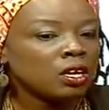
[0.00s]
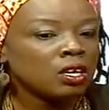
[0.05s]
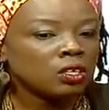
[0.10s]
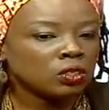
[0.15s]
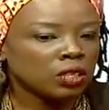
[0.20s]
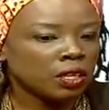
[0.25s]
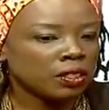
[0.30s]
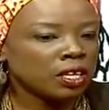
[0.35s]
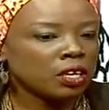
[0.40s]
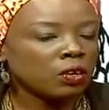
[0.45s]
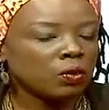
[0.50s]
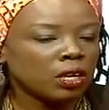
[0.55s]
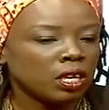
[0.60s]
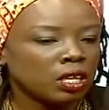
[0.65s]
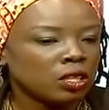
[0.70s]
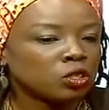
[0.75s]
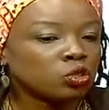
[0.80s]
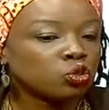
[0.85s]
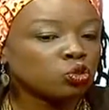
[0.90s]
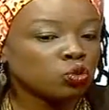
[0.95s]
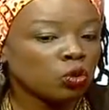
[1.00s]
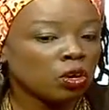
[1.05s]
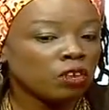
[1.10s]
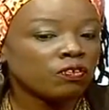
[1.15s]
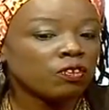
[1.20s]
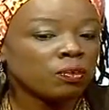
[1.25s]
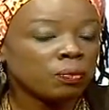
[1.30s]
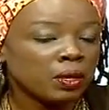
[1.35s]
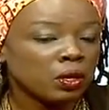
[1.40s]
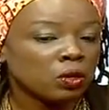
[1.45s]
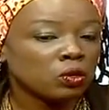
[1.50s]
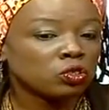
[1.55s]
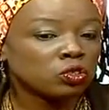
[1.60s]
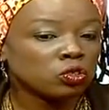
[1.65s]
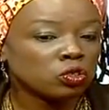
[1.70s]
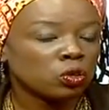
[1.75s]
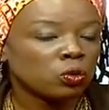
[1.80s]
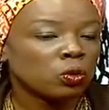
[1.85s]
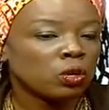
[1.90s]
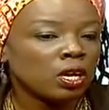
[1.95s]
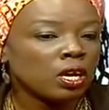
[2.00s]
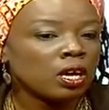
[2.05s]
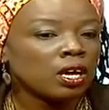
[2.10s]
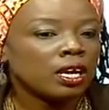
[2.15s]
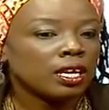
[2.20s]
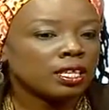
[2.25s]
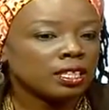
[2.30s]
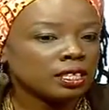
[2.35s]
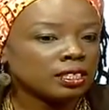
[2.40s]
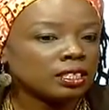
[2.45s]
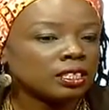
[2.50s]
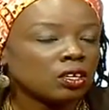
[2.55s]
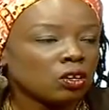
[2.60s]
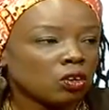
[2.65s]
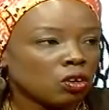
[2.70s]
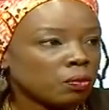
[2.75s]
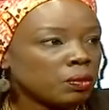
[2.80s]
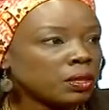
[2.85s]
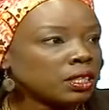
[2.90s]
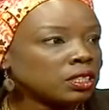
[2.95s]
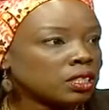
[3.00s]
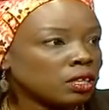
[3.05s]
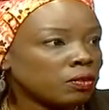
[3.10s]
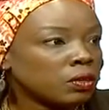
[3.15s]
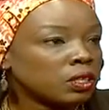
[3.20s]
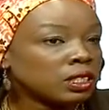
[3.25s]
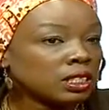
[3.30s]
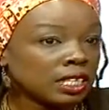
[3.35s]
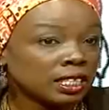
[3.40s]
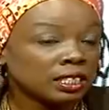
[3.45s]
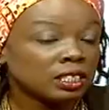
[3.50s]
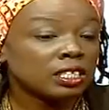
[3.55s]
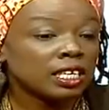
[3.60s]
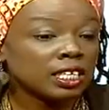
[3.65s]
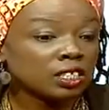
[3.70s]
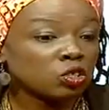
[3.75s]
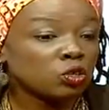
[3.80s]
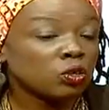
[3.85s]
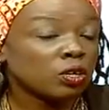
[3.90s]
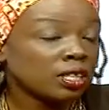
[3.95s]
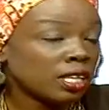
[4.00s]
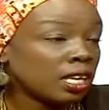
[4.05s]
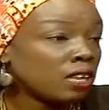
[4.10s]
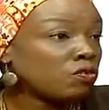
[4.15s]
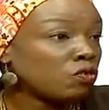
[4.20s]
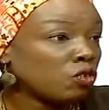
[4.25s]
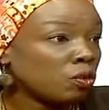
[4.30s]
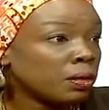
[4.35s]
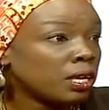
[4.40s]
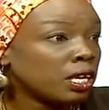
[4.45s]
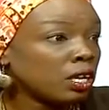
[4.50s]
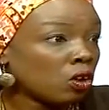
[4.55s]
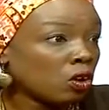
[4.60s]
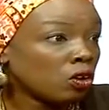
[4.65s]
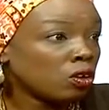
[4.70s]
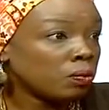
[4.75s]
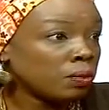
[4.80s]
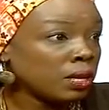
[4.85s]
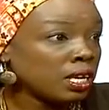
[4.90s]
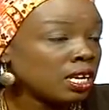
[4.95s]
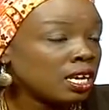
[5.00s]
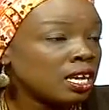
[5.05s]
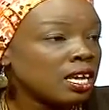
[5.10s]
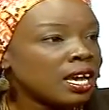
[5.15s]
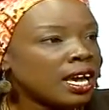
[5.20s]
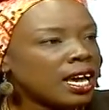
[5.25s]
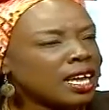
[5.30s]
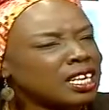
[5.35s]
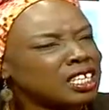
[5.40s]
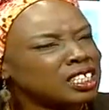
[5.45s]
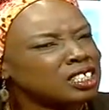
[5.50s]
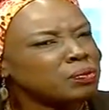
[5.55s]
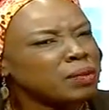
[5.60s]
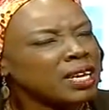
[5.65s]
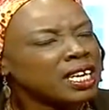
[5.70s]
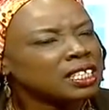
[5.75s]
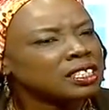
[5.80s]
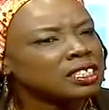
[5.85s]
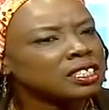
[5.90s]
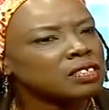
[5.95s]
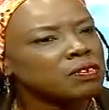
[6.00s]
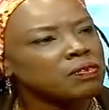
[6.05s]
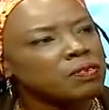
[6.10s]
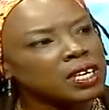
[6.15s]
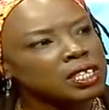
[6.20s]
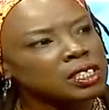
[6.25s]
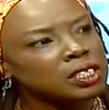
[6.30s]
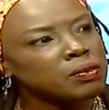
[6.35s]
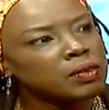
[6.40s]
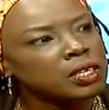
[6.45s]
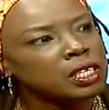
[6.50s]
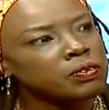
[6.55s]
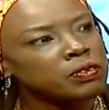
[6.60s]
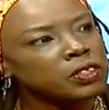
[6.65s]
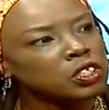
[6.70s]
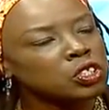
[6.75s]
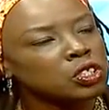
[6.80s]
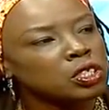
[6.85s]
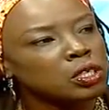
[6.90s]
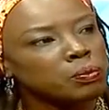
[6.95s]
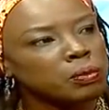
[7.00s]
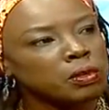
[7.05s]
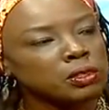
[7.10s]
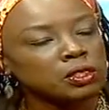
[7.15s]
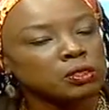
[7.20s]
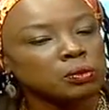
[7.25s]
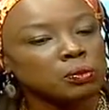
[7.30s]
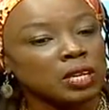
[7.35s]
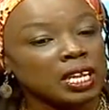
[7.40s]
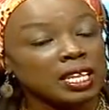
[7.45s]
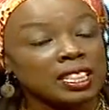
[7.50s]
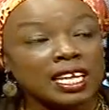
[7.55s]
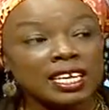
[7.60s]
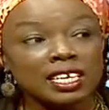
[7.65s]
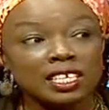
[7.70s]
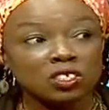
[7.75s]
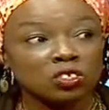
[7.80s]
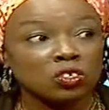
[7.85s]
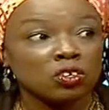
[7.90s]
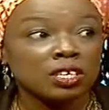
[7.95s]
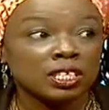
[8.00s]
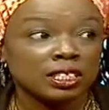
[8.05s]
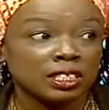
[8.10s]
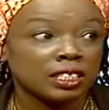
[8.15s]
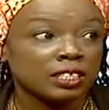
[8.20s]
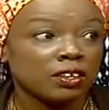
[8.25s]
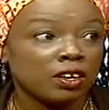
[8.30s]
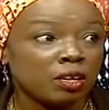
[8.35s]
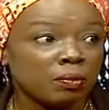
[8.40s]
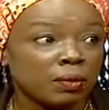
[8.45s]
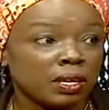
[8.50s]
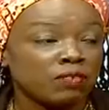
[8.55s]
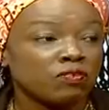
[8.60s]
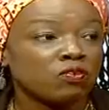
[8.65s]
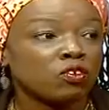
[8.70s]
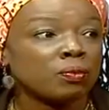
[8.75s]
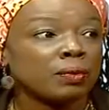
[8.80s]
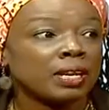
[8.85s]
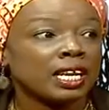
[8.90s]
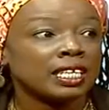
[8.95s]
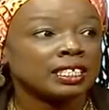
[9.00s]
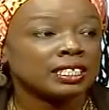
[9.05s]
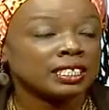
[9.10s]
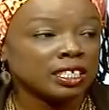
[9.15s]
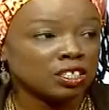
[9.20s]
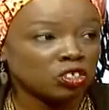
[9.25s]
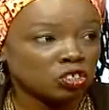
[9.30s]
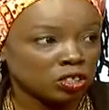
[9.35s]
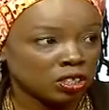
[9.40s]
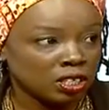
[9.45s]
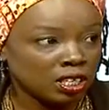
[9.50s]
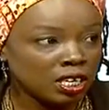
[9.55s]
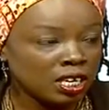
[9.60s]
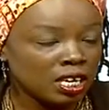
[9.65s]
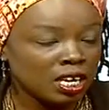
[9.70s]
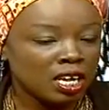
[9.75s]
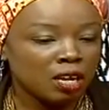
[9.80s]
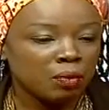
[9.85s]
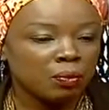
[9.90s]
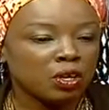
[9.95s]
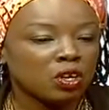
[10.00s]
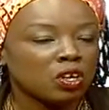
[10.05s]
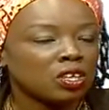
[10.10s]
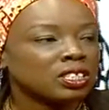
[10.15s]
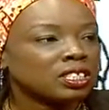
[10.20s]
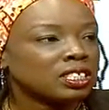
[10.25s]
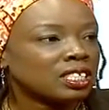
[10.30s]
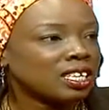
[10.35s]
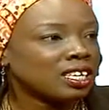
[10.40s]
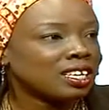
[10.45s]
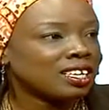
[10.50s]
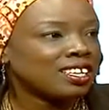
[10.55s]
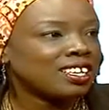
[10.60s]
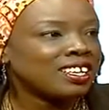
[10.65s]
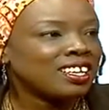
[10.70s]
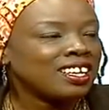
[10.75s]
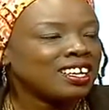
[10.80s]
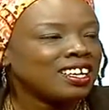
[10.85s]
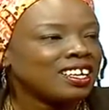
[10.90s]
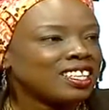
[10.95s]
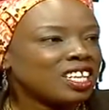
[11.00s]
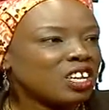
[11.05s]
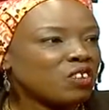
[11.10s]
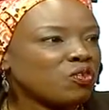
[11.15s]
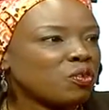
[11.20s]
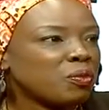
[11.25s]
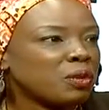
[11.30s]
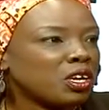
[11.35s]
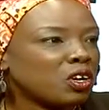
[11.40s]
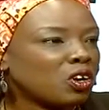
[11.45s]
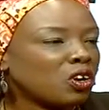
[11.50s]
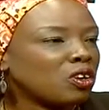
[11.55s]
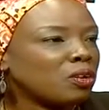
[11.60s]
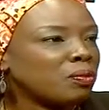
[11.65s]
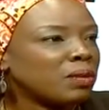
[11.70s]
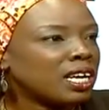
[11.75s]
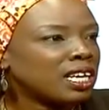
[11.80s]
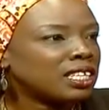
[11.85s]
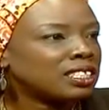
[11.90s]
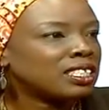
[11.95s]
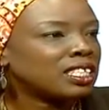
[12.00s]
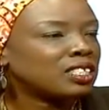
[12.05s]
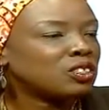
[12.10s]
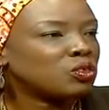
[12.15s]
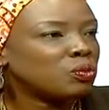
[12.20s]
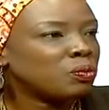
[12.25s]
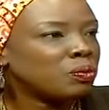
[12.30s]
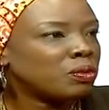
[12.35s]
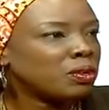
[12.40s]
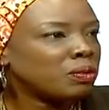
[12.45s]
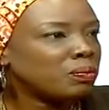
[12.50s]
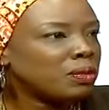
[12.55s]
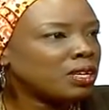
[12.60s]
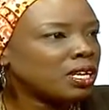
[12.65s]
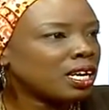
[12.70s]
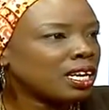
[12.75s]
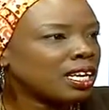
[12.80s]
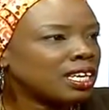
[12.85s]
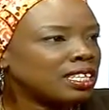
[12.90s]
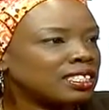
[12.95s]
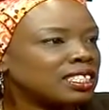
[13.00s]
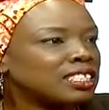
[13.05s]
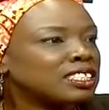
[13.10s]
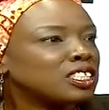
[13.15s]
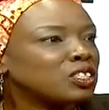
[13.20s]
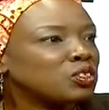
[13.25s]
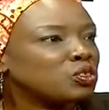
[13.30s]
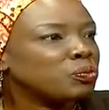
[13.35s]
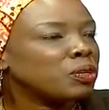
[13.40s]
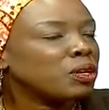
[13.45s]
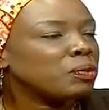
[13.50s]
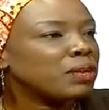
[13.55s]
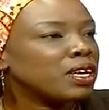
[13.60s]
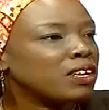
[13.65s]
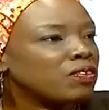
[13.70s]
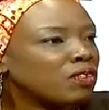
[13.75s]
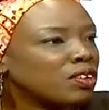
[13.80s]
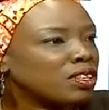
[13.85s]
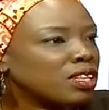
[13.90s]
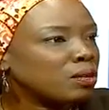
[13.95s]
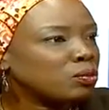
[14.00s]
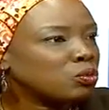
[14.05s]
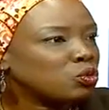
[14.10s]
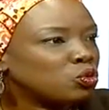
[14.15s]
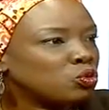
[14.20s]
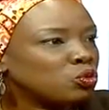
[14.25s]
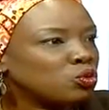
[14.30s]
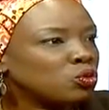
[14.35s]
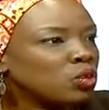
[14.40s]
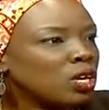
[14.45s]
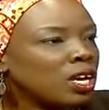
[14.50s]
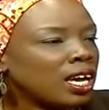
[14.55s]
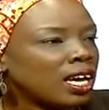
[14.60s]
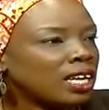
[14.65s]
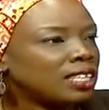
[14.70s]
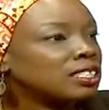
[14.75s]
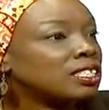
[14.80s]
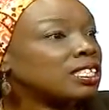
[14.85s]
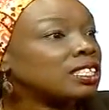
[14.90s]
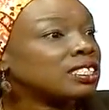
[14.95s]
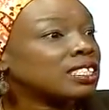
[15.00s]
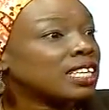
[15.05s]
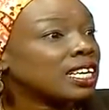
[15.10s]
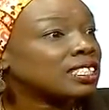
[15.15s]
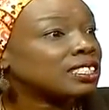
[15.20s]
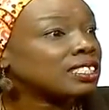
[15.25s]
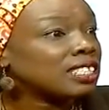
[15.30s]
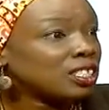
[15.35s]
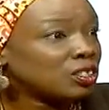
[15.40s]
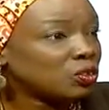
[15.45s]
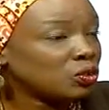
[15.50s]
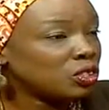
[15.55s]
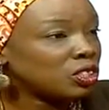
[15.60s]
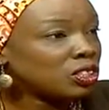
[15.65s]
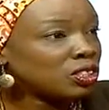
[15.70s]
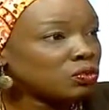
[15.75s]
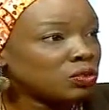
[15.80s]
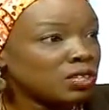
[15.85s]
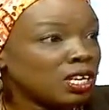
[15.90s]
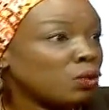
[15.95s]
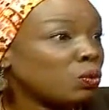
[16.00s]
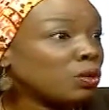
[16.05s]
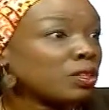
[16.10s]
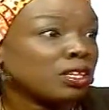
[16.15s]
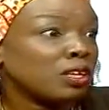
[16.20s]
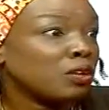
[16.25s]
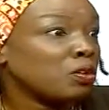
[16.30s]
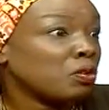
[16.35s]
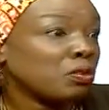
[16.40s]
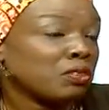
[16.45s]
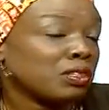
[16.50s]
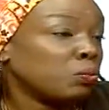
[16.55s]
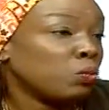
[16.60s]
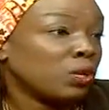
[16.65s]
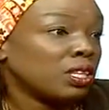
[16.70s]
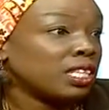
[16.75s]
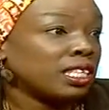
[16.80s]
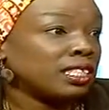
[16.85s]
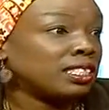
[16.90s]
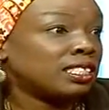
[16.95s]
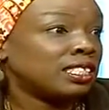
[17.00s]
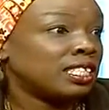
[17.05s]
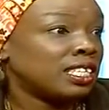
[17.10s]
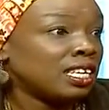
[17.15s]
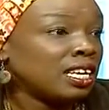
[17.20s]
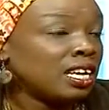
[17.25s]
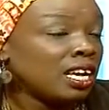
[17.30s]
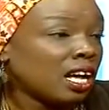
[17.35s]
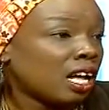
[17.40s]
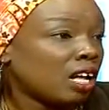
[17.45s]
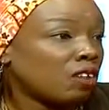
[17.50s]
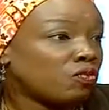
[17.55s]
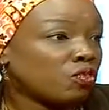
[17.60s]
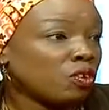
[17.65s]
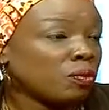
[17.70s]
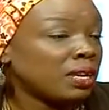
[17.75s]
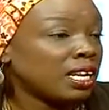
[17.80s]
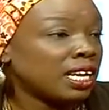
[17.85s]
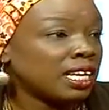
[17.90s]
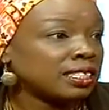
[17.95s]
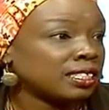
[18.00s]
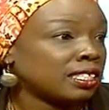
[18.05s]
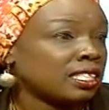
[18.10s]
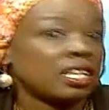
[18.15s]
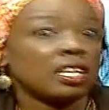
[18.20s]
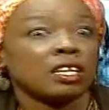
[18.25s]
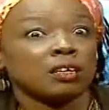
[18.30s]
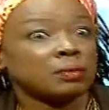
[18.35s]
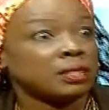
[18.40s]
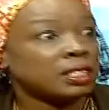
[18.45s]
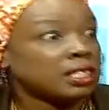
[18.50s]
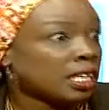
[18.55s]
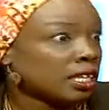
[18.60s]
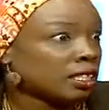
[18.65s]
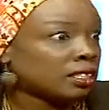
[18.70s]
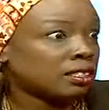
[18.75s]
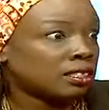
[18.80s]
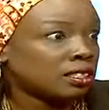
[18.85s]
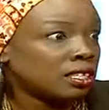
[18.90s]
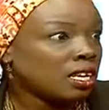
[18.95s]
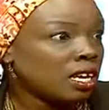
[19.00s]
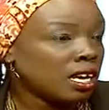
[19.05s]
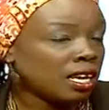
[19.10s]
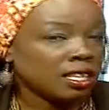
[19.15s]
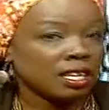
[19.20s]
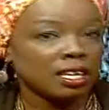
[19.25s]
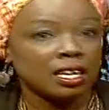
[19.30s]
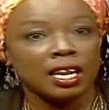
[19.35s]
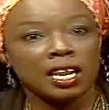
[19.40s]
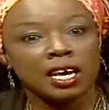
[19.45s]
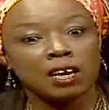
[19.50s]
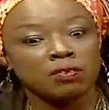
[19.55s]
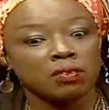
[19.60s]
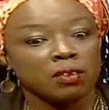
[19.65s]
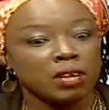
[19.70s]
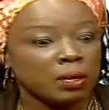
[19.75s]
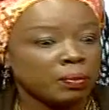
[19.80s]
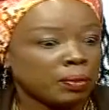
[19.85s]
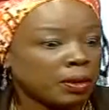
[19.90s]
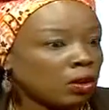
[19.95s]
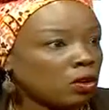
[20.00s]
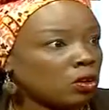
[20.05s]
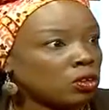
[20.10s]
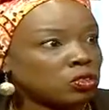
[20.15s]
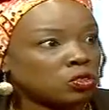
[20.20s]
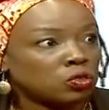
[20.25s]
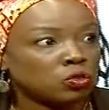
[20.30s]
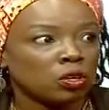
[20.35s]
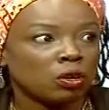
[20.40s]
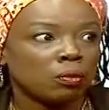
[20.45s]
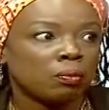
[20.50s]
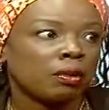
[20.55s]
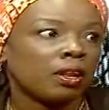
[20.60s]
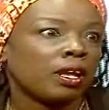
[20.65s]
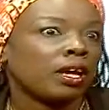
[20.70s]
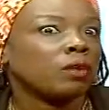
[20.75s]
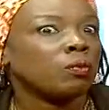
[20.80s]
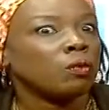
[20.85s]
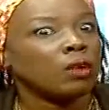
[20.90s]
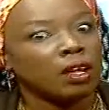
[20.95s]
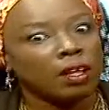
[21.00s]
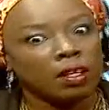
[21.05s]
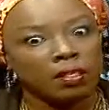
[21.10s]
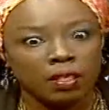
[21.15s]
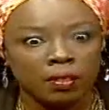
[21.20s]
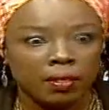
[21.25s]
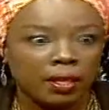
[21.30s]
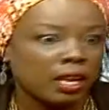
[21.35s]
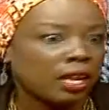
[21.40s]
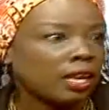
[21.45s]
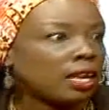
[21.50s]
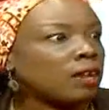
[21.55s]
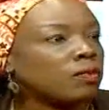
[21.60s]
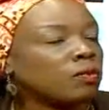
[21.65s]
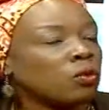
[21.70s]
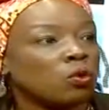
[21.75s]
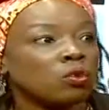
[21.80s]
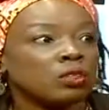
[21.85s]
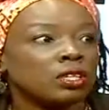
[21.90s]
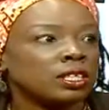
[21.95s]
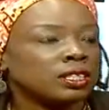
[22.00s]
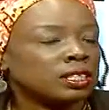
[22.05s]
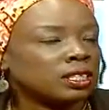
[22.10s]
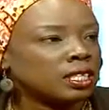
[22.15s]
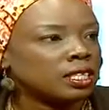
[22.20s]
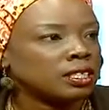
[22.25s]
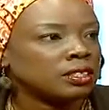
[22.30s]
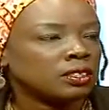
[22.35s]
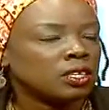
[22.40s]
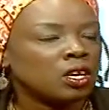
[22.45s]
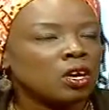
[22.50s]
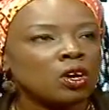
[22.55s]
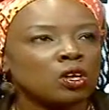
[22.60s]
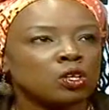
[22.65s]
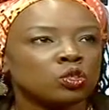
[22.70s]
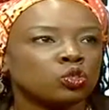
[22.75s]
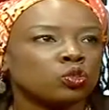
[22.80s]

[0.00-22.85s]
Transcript: So I think really the story for me also in this economic survey is let's look at the informal economy and let's make it as effective and efficient as possible. And that does not necessarily mean formalization, mm-hmm. because the informal economy has yet to be a case has yet to be made for them to enter the tax net, which is really what they see. I'll formalize and then I'll be taxed, mm-hmm. and then I'll have labor laws to comply with, and then I'll have all these things. Yes.